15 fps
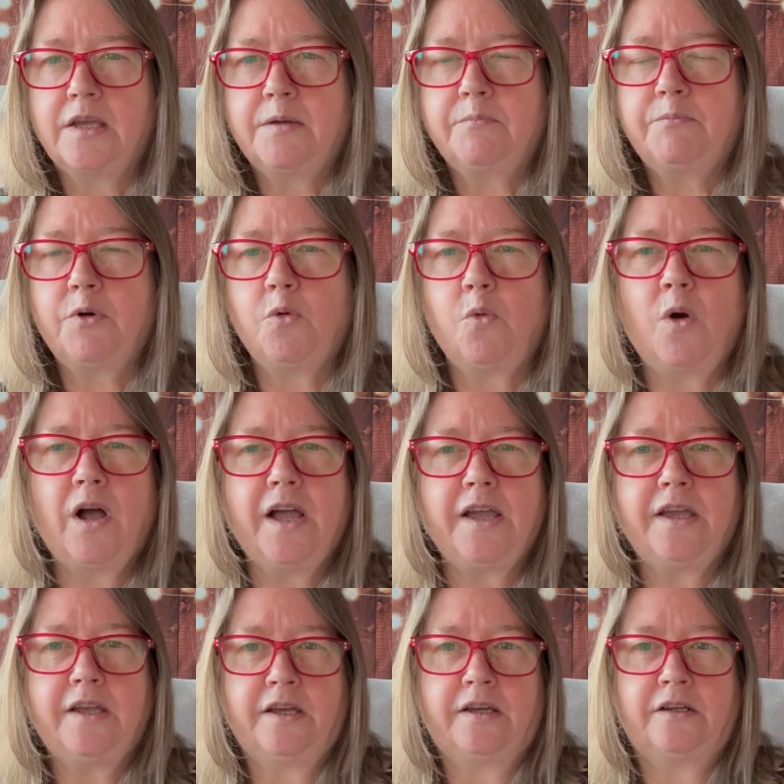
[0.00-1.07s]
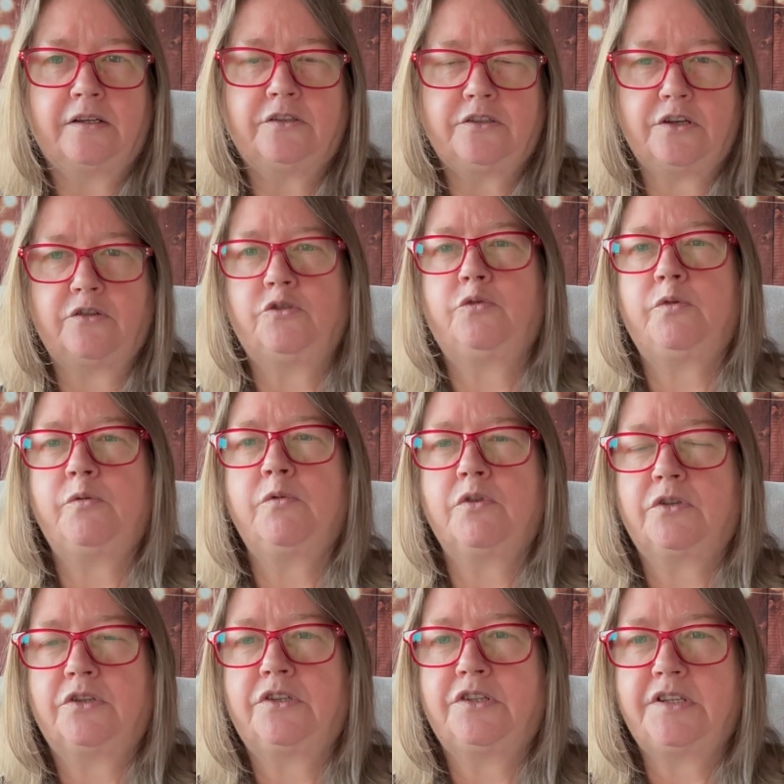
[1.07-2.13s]
But why don't we
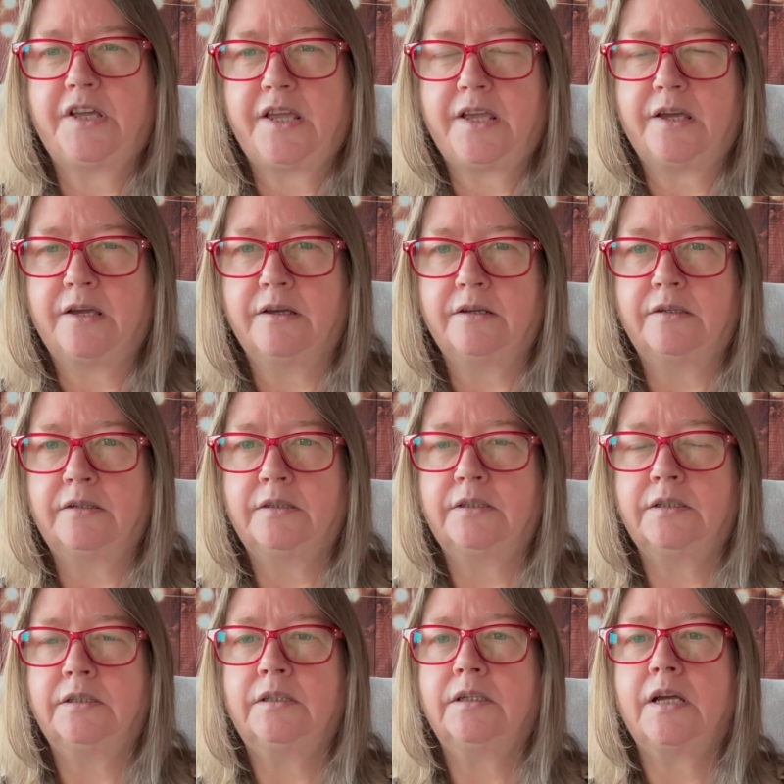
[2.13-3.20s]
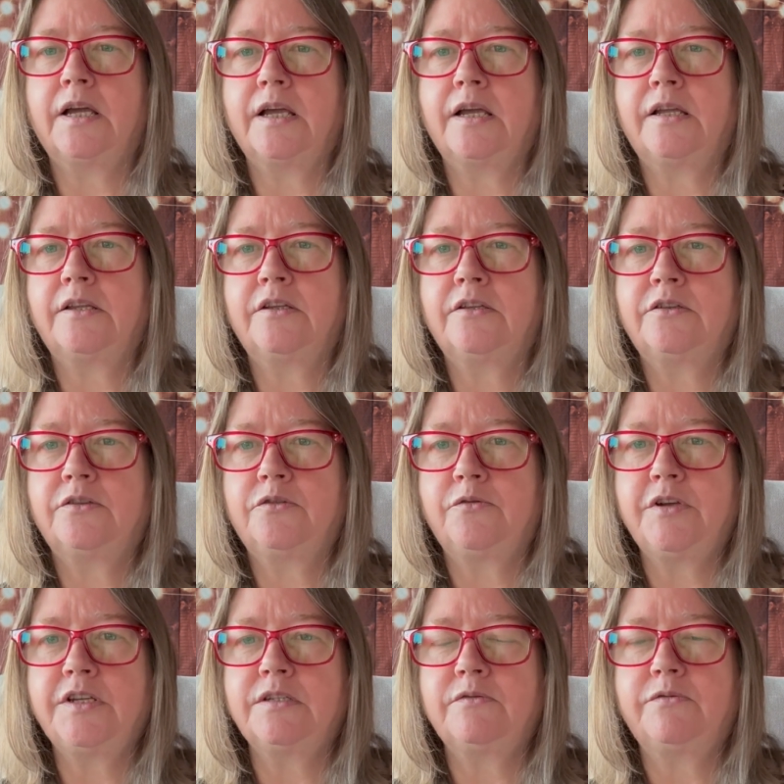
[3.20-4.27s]
want to dig? And the
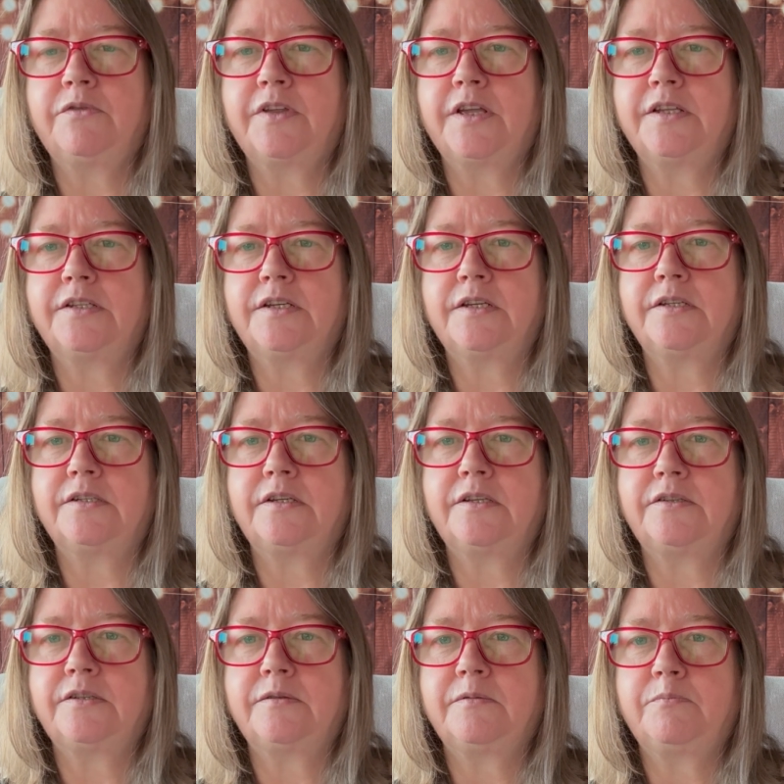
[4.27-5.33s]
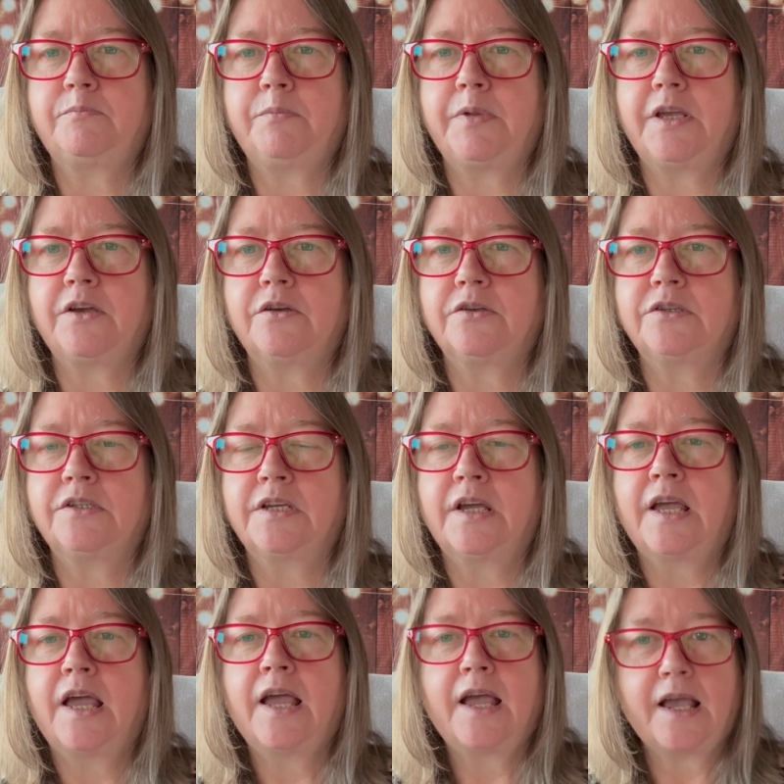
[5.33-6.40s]
reason for that is because
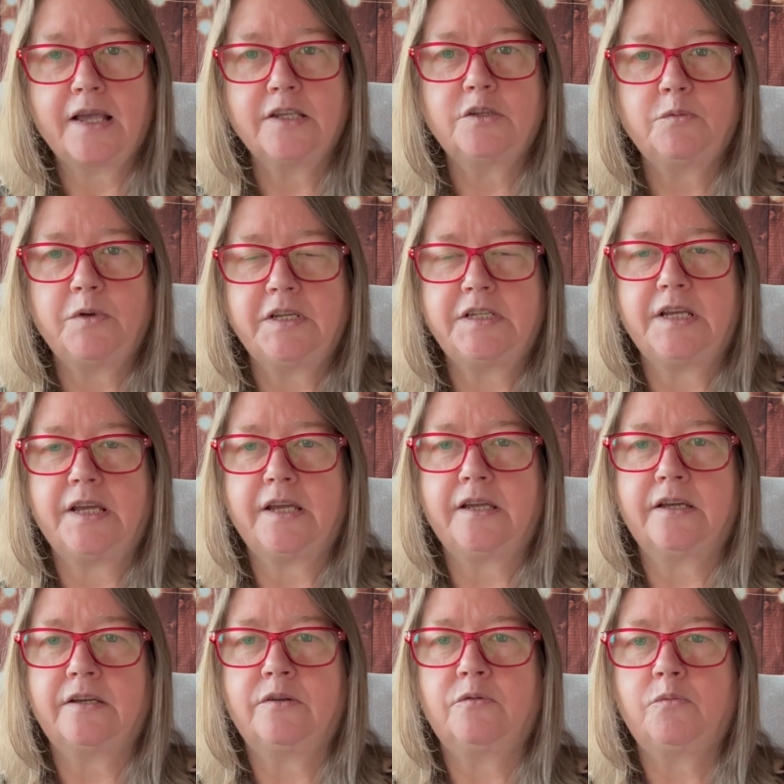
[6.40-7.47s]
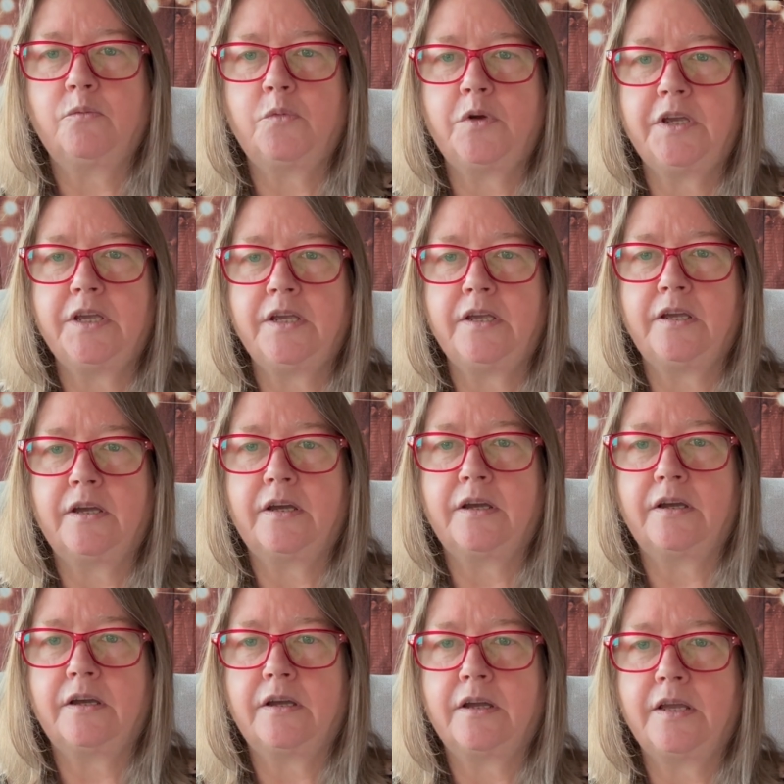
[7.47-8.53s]
as we dig, we
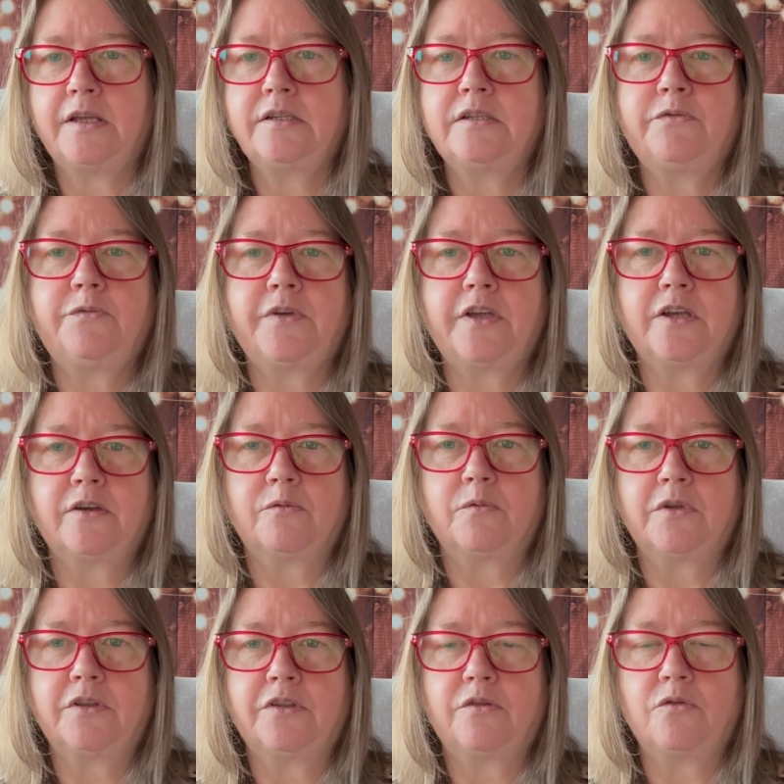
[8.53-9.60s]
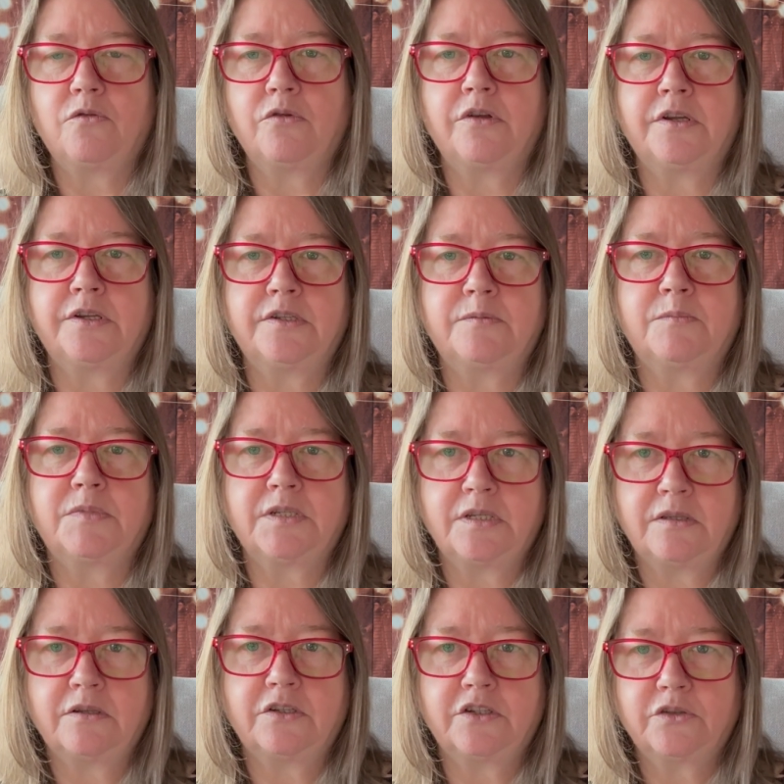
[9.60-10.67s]
interfere with organisms
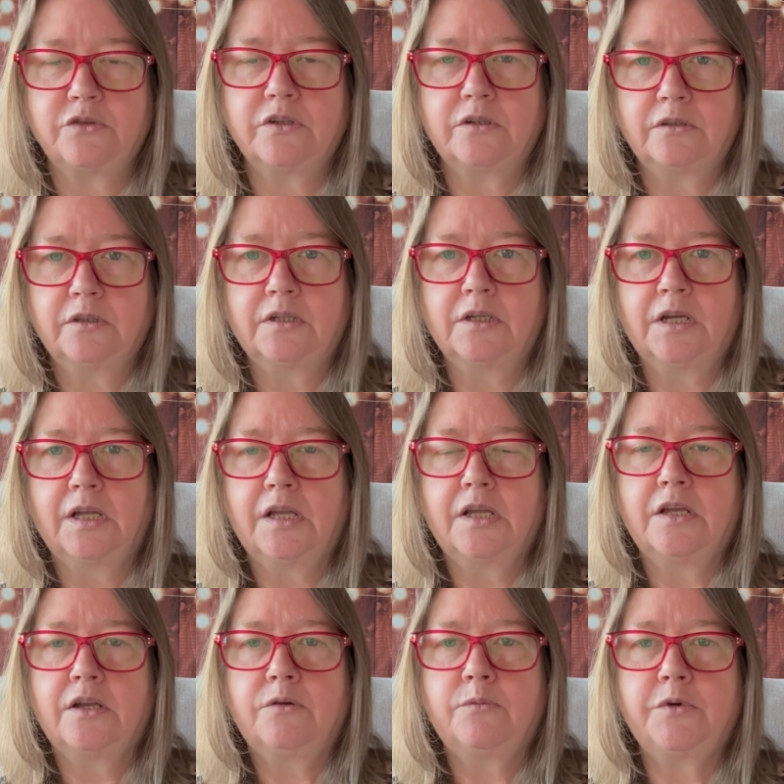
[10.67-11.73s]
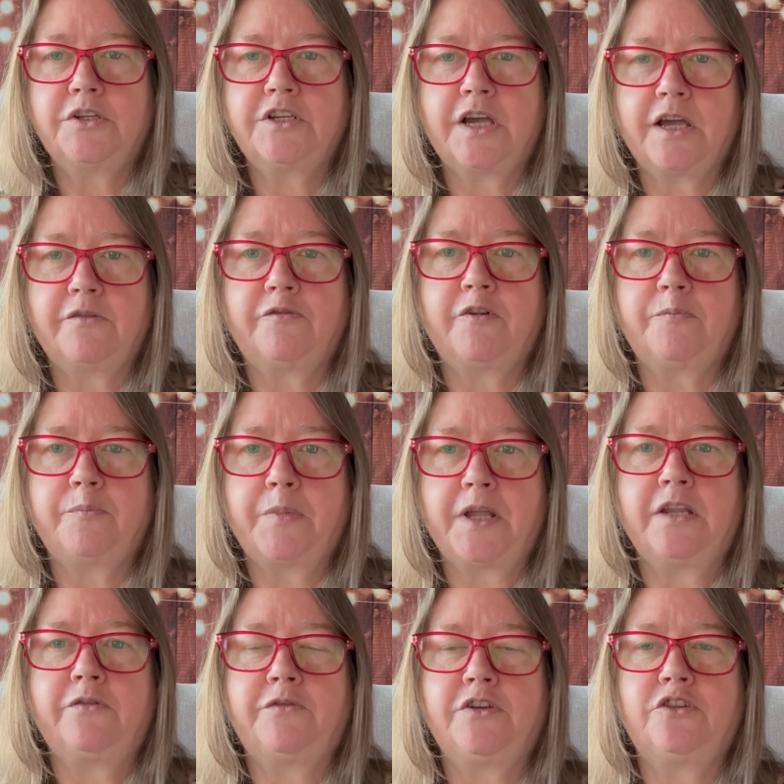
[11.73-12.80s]
in the soil which have a
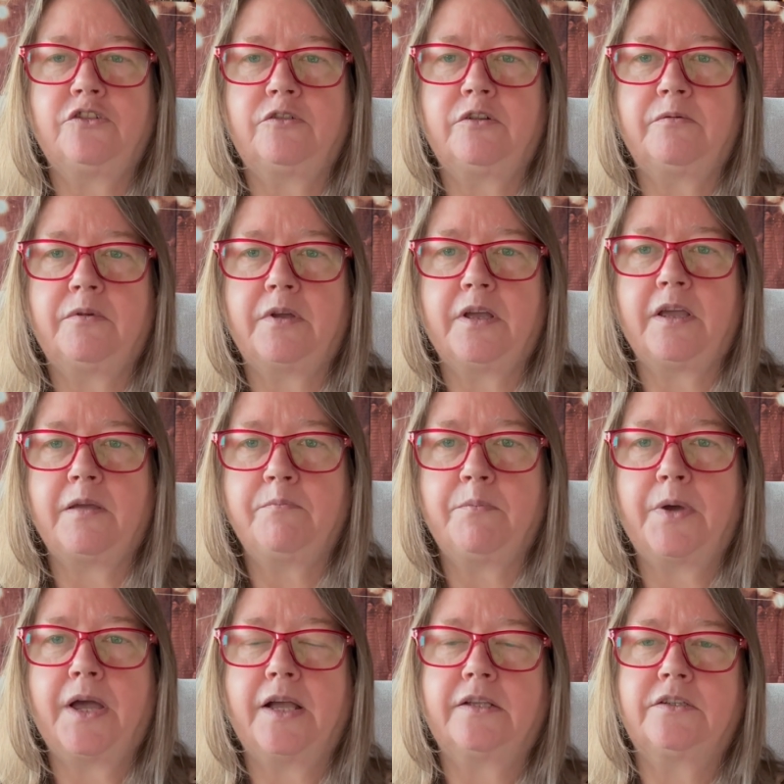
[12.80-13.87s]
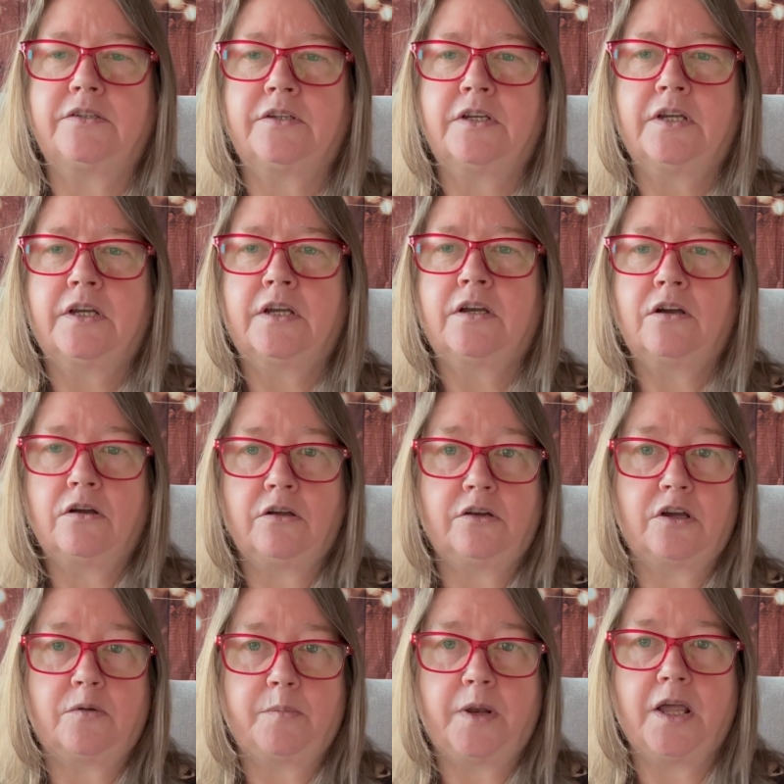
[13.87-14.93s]
beneficial impact on
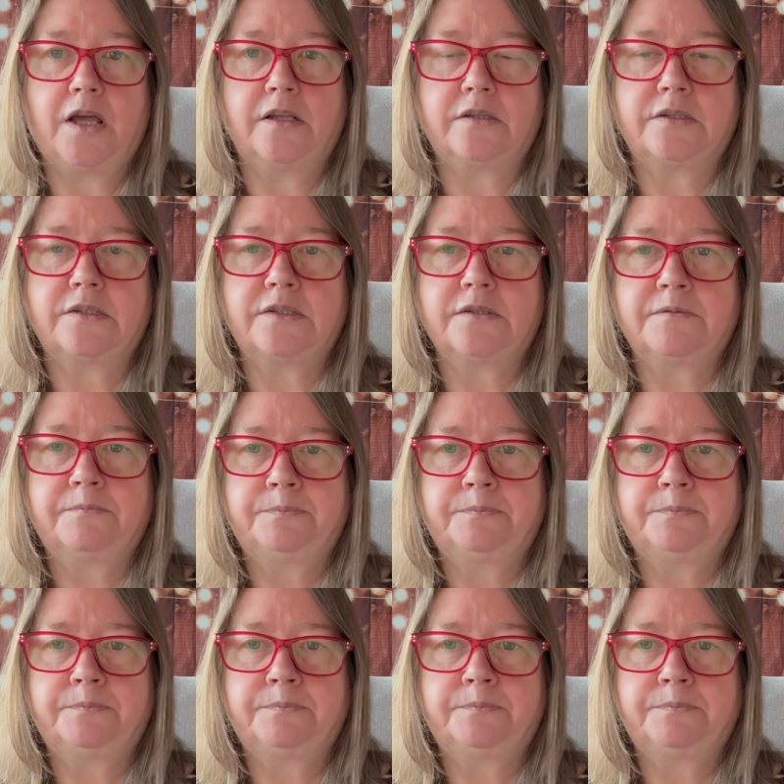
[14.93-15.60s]
our plants.